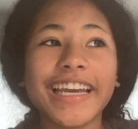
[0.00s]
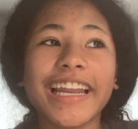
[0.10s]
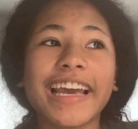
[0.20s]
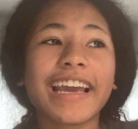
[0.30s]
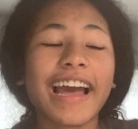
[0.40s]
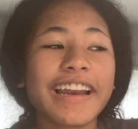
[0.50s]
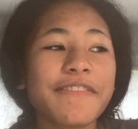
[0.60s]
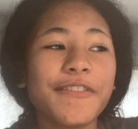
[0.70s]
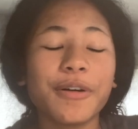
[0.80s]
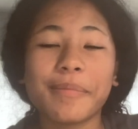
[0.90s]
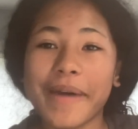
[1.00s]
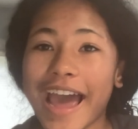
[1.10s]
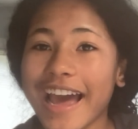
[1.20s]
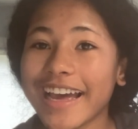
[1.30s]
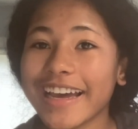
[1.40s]
And I kind of feel
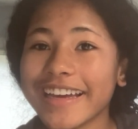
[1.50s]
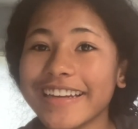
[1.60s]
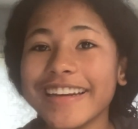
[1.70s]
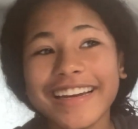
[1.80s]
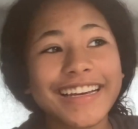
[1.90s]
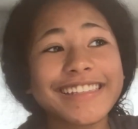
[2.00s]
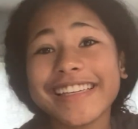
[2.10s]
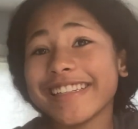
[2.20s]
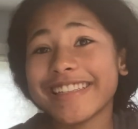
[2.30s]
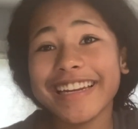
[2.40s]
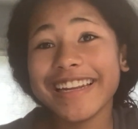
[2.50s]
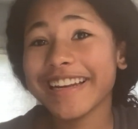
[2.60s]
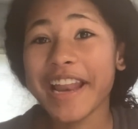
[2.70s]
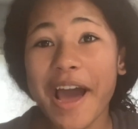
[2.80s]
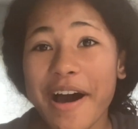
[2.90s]
bad because he didn't
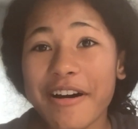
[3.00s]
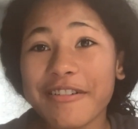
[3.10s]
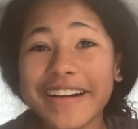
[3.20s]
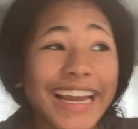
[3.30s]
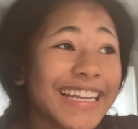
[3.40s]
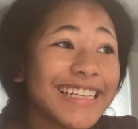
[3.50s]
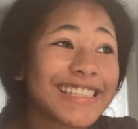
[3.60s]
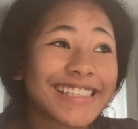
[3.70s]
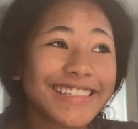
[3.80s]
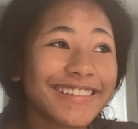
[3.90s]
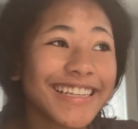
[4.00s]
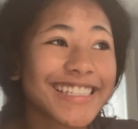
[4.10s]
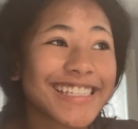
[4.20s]
know and he still doesn't